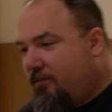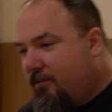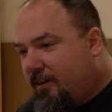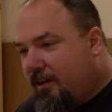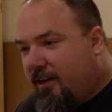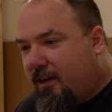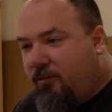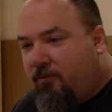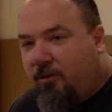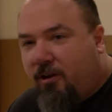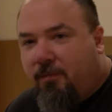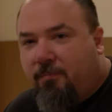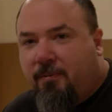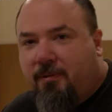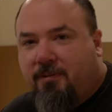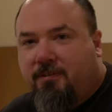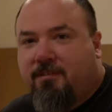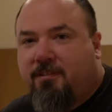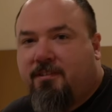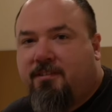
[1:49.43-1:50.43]
how I
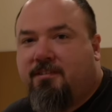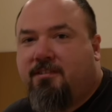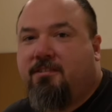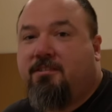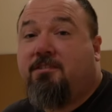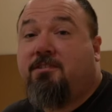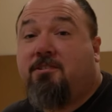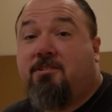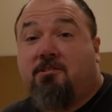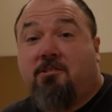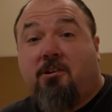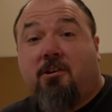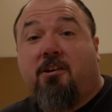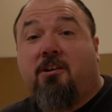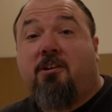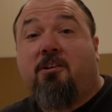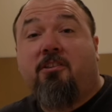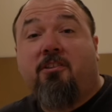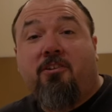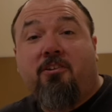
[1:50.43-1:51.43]
built this, is to
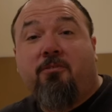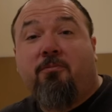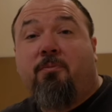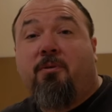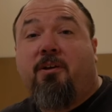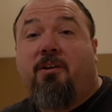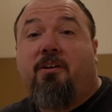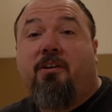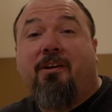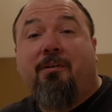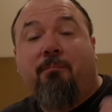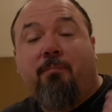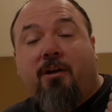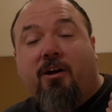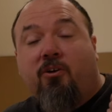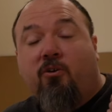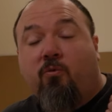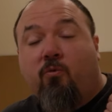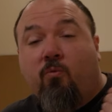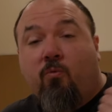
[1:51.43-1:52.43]
talk a little bit
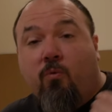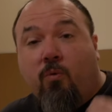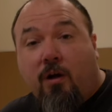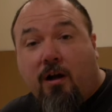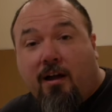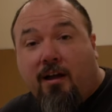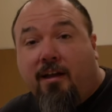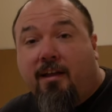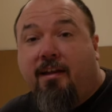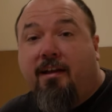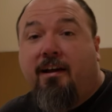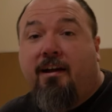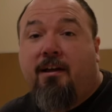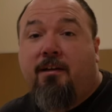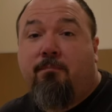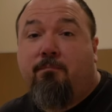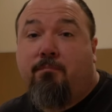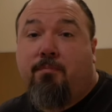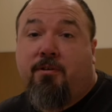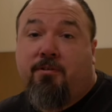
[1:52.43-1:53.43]
about why I
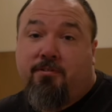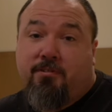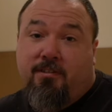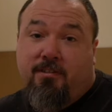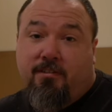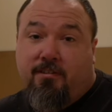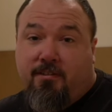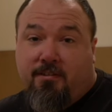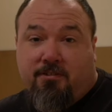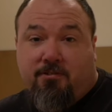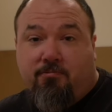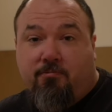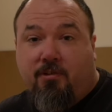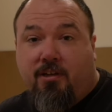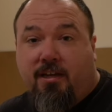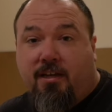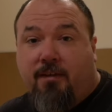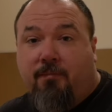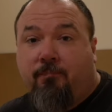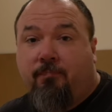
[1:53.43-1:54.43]
built it this way.